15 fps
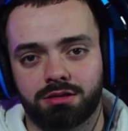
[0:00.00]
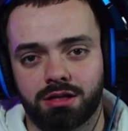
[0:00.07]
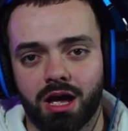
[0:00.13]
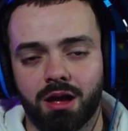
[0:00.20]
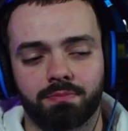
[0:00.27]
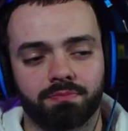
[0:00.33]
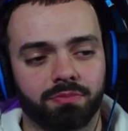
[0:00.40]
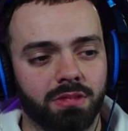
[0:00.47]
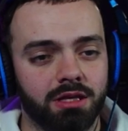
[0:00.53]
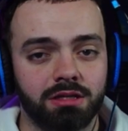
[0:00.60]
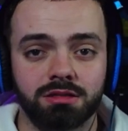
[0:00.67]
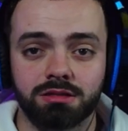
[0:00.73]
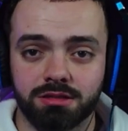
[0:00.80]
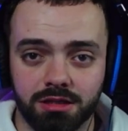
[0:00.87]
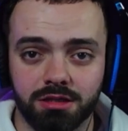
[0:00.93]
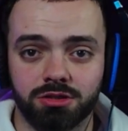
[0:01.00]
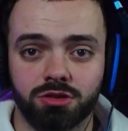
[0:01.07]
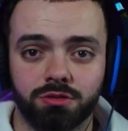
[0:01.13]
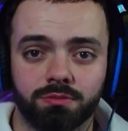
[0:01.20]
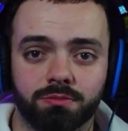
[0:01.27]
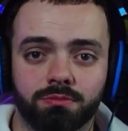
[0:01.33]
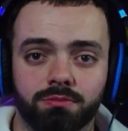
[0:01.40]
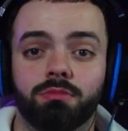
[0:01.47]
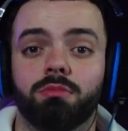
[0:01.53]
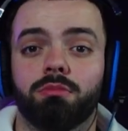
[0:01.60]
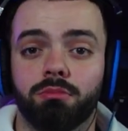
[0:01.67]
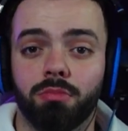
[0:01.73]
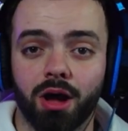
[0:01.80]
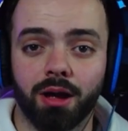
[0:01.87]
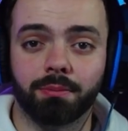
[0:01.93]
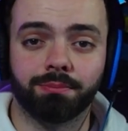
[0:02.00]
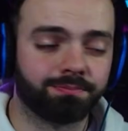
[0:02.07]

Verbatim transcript: Damn. See you soon. Bye.